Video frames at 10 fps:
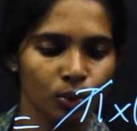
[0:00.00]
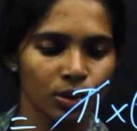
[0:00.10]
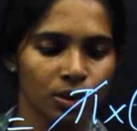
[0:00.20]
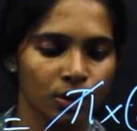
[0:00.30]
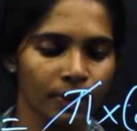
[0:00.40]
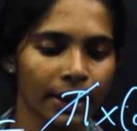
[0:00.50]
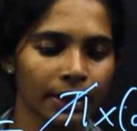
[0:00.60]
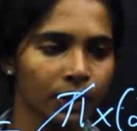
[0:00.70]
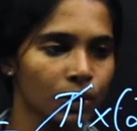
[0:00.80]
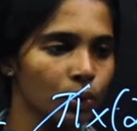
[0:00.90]
square
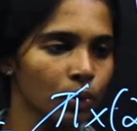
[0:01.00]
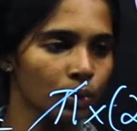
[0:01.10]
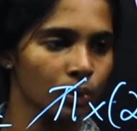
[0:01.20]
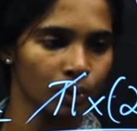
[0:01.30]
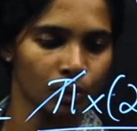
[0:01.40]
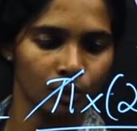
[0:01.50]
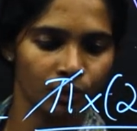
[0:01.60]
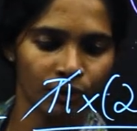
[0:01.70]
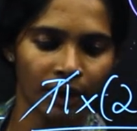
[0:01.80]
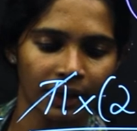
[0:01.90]
into
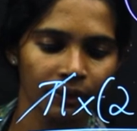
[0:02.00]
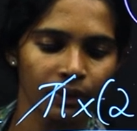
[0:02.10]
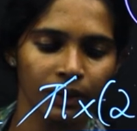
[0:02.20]
5